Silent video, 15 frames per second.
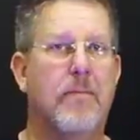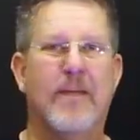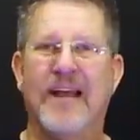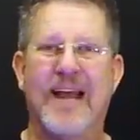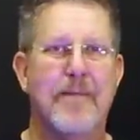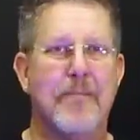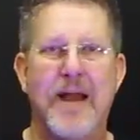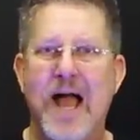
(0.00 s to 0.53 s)
but
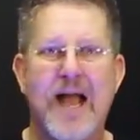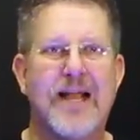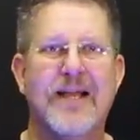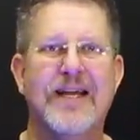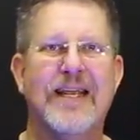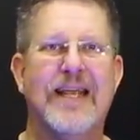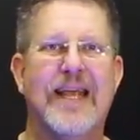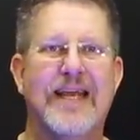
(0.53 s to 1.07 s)
I'm not
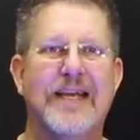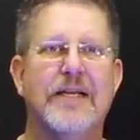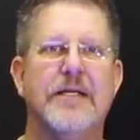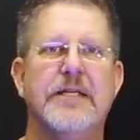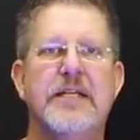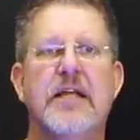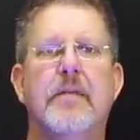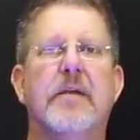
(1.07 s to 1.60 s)
going to get into
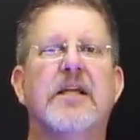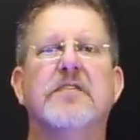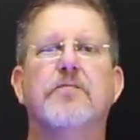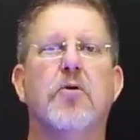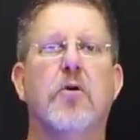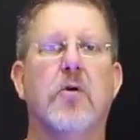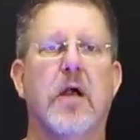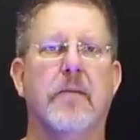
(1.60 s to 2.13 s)
D M X
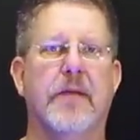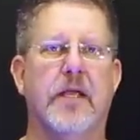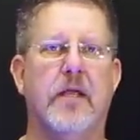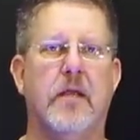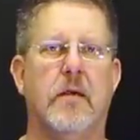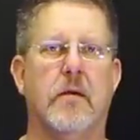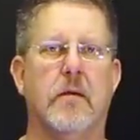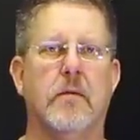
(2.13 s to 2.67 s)
programming
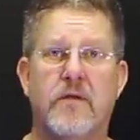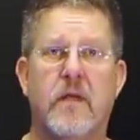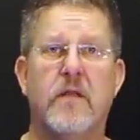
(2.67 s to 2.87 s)
here.